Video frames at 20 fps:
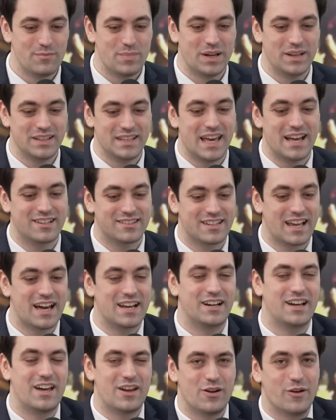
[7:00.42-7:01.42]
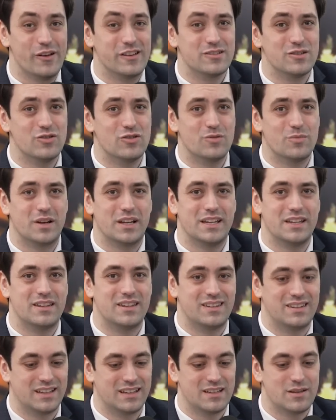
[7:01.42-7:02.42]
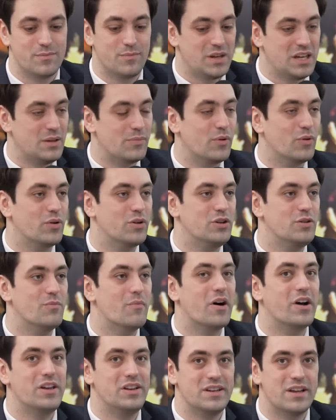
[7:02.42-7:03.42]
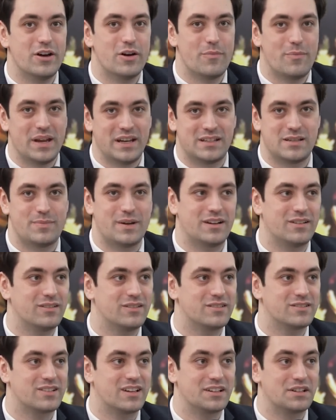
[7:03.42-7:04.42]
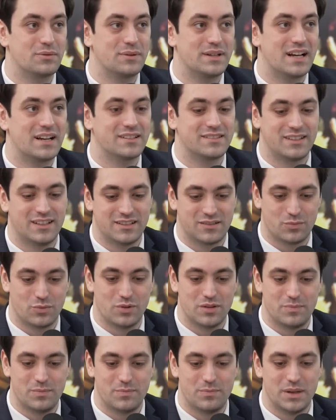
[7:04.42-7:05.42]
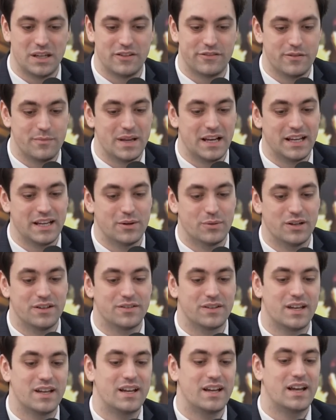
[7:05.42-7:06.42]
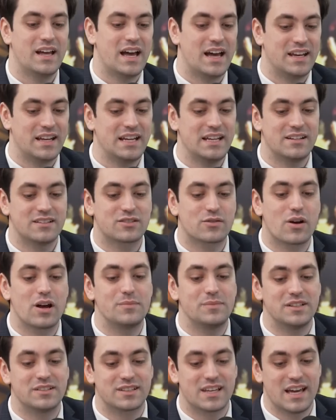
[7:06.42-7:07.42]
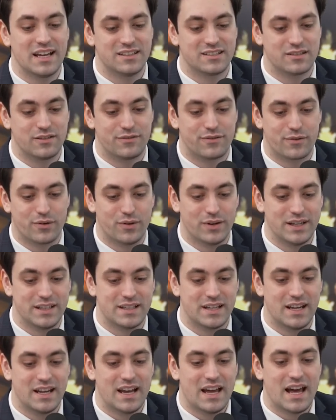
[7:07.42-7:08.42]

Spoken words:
But yes, Anna O is normally the thing that people who might know a bit about psychoanalysis would be familiar with. And he described this case to Freud.